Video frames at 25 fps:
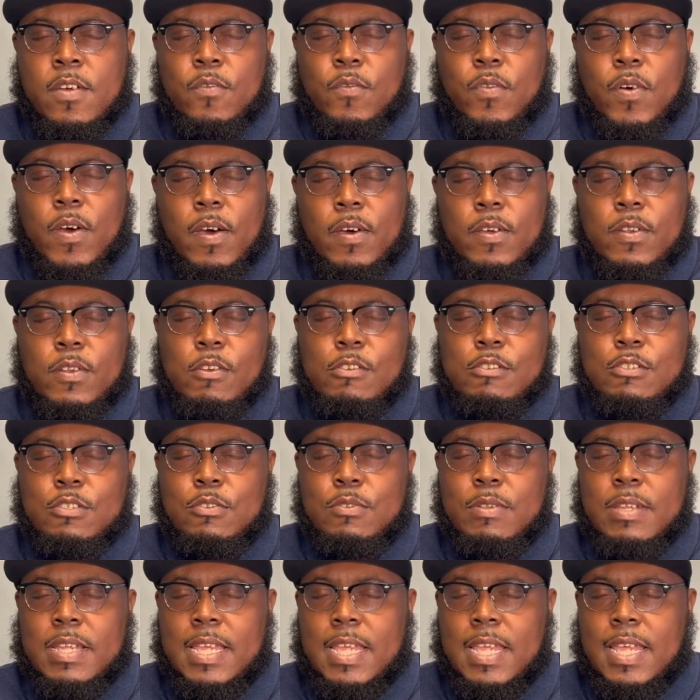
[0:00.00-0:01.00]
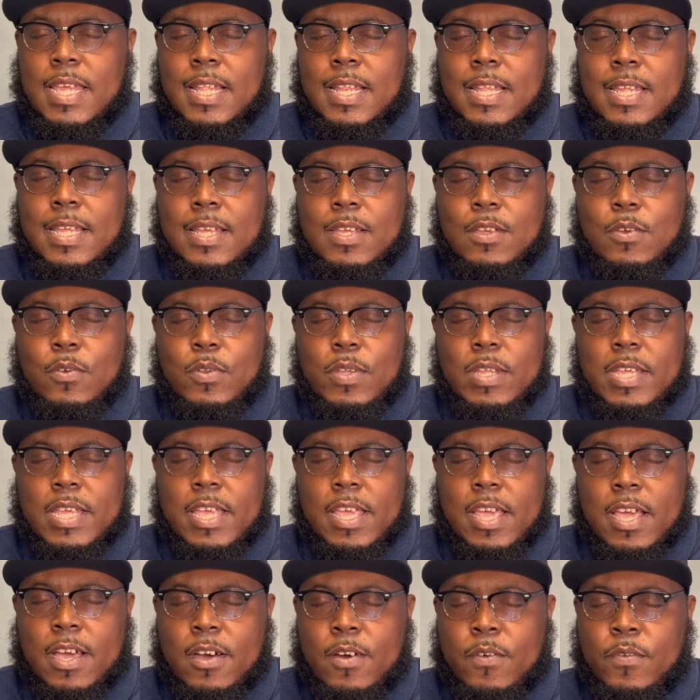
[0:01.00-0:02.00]
For all those who need healing, who need
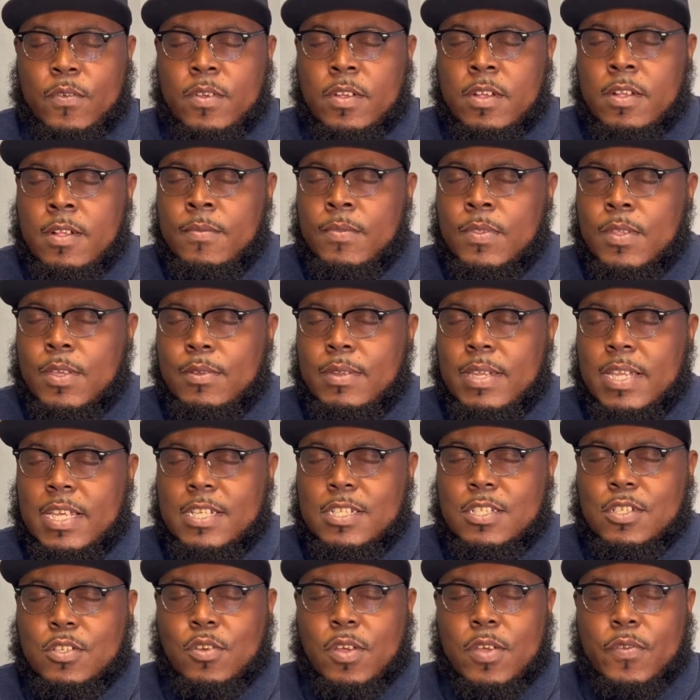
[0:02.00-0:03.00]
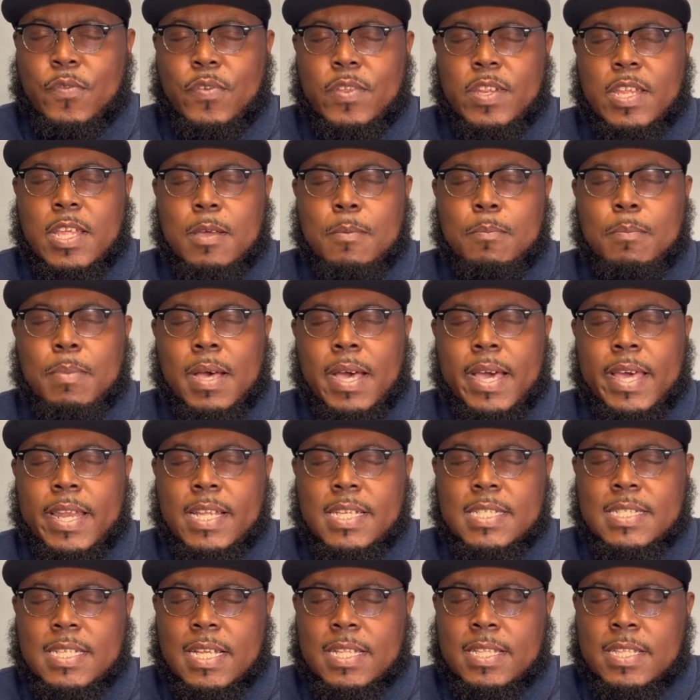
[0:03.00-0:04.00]
health, who need strength in their
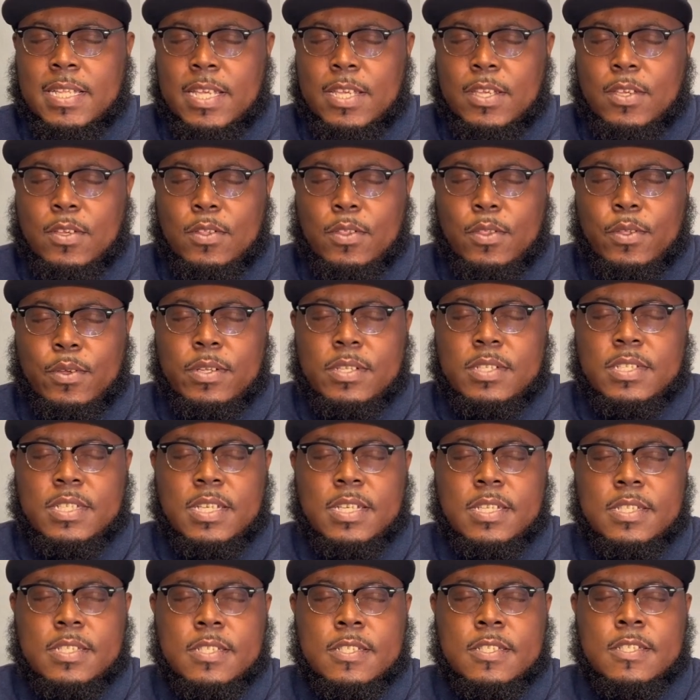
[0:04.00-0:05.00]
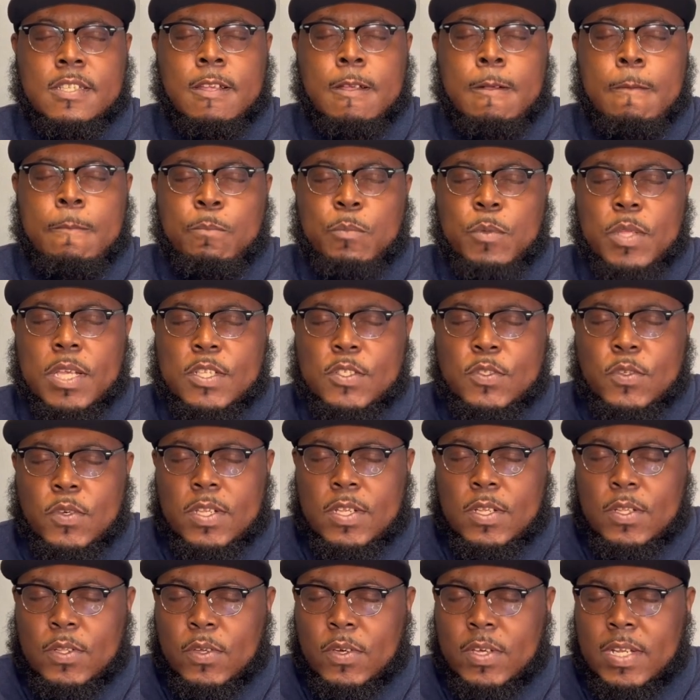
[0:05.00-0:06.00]
bodies, I thank you, Lord Jesus, that you are
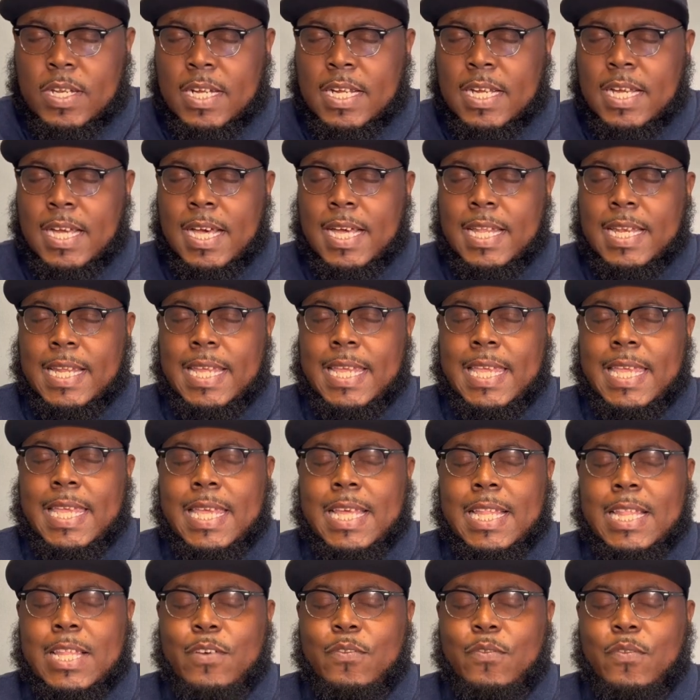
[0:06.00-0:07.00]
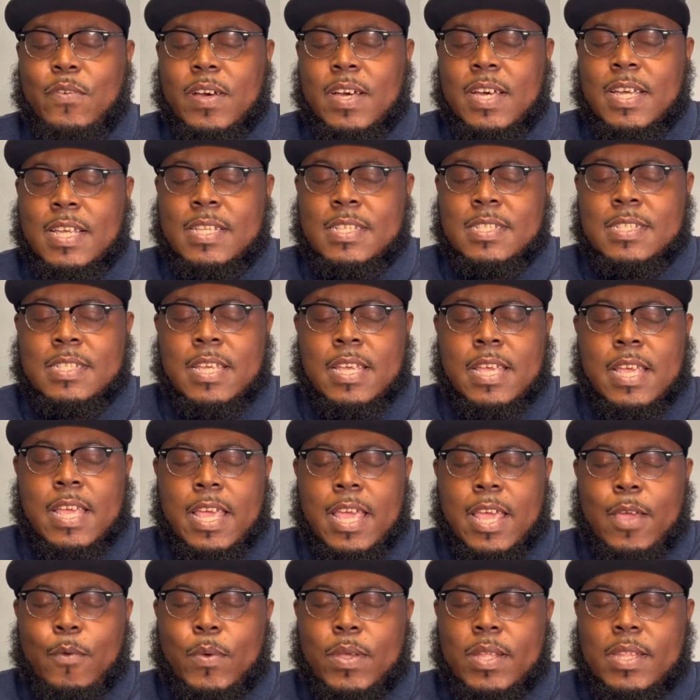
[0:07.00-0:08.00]
the Lord our God that healeth us.
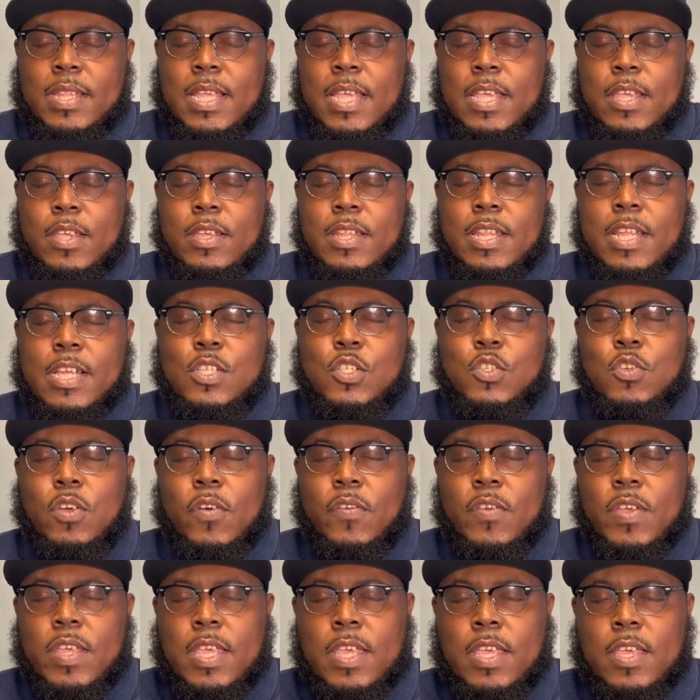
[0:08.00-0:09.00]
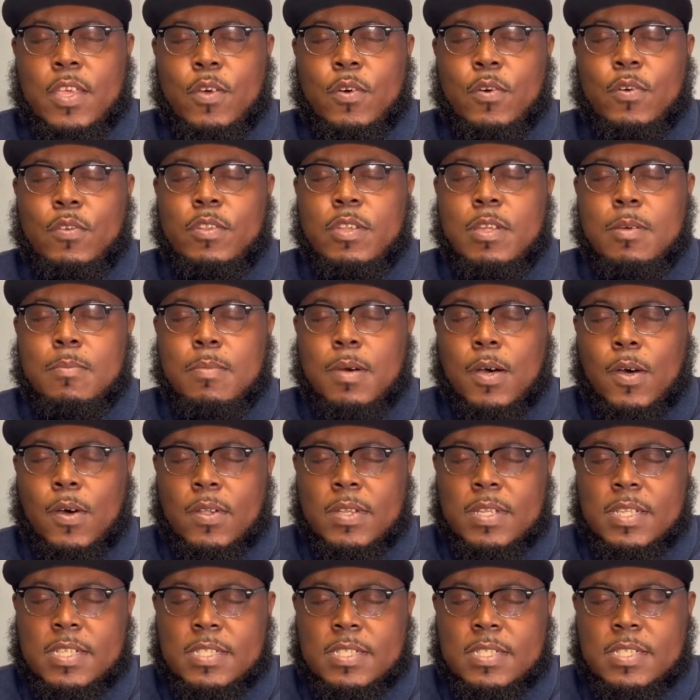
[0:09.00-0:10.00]
And we thank you that you have healed them
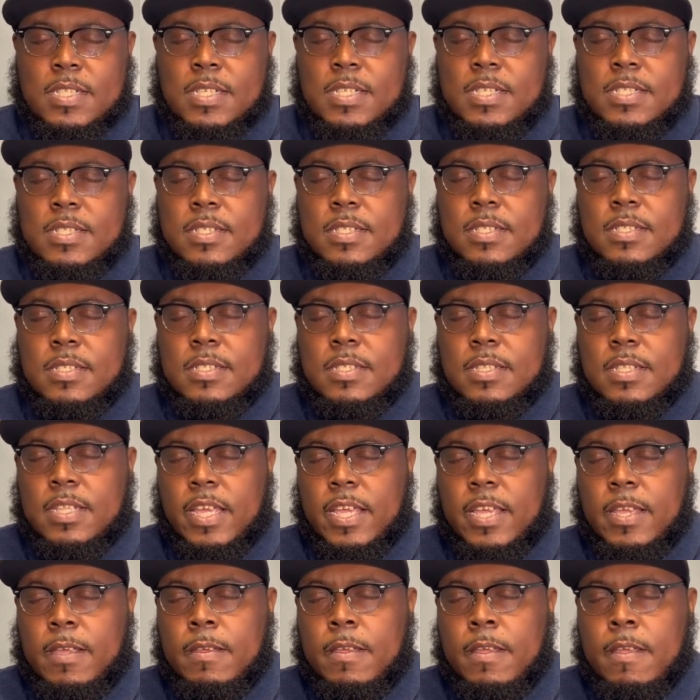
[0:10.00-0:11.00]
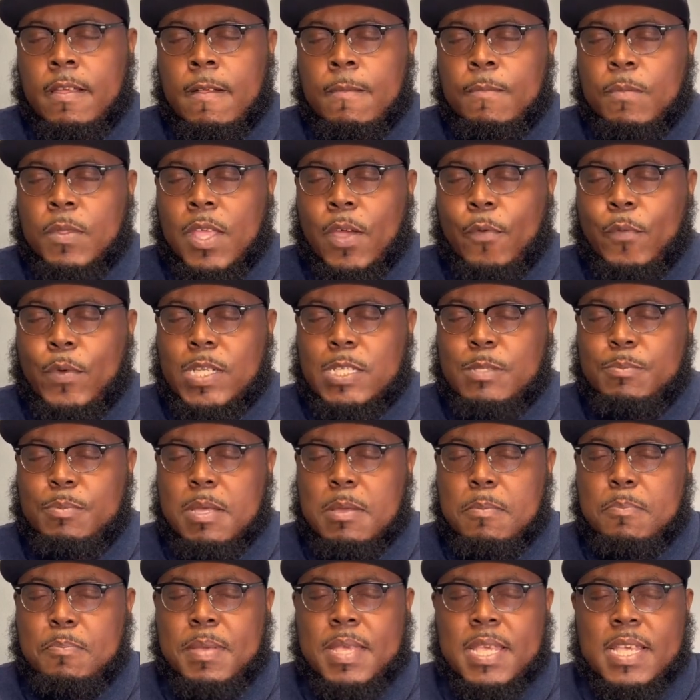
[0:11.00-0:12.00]
all in Jesus' name. And we
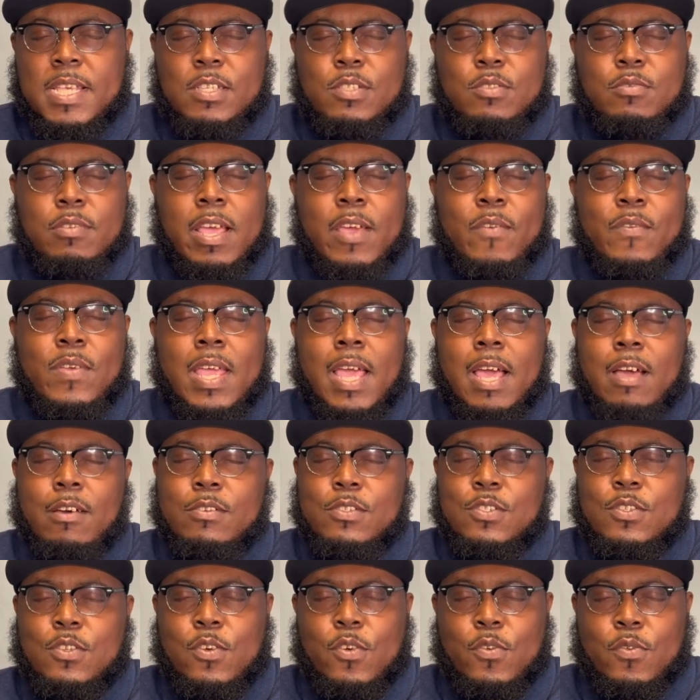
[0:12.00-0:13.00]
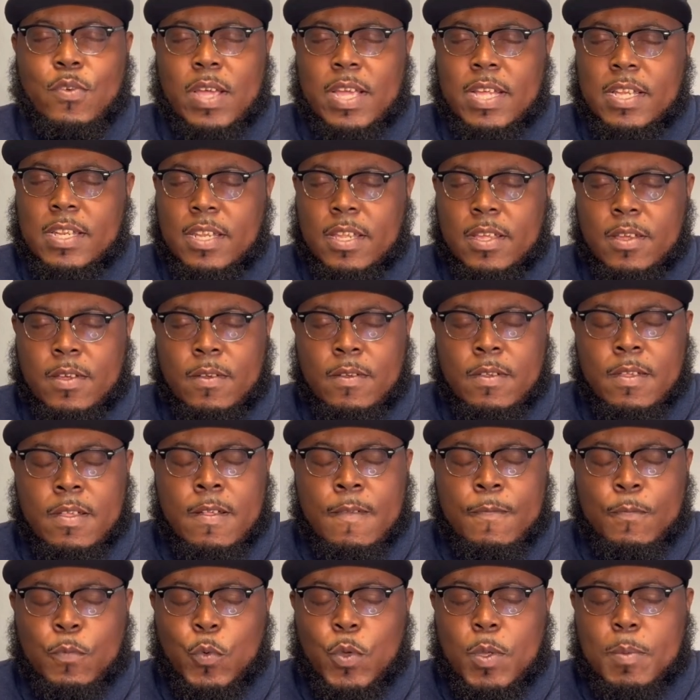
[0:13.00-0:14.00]
speak peace to every household right now.
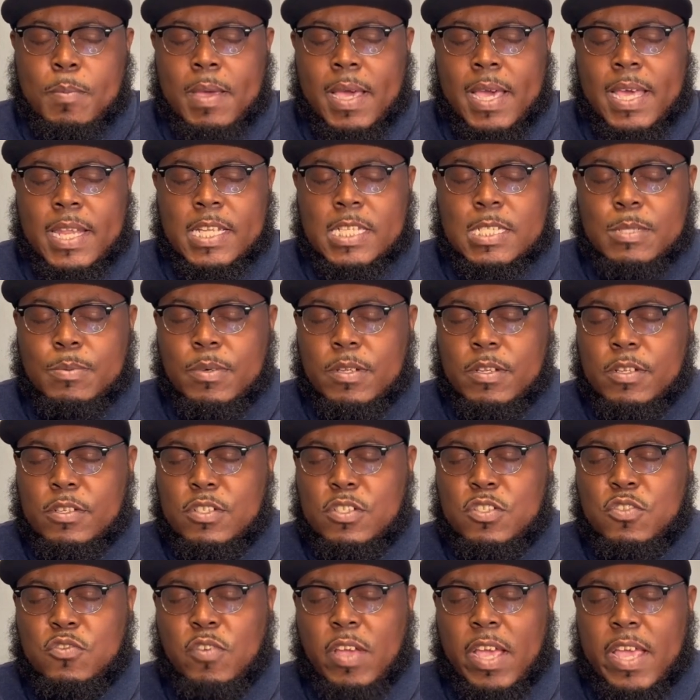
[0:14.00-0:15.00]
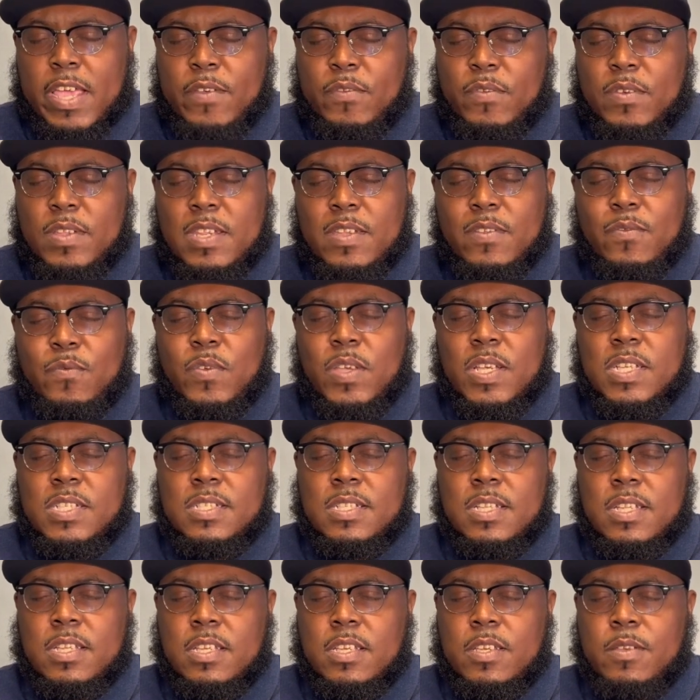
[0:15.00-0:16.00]
We bind the spirit of strife and
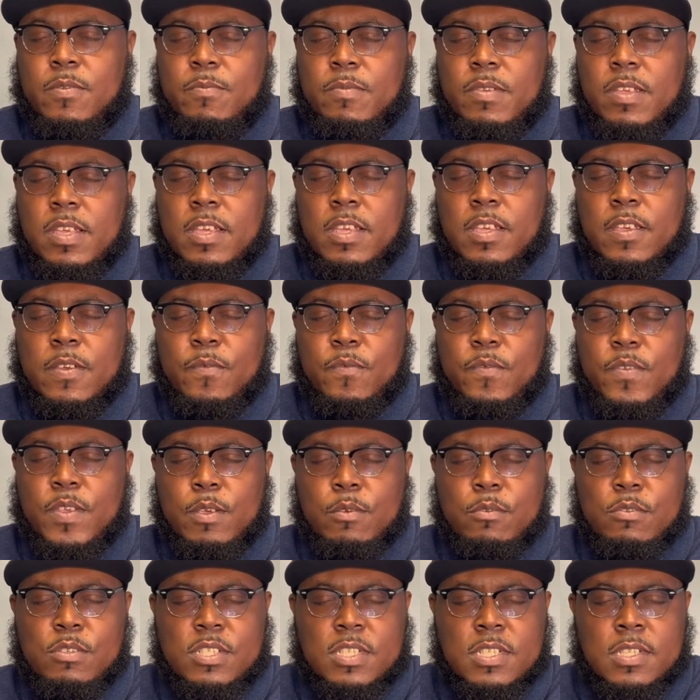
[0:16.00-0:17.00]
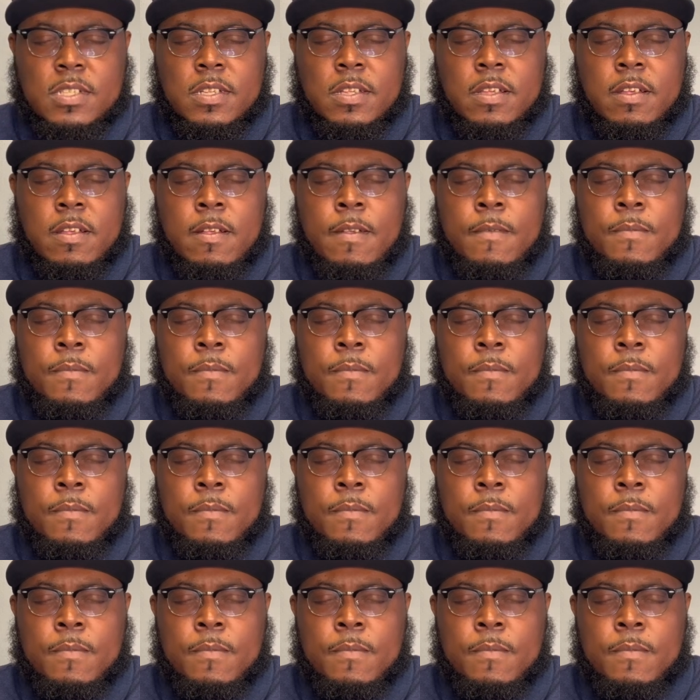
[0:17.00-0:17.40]
division and confusion.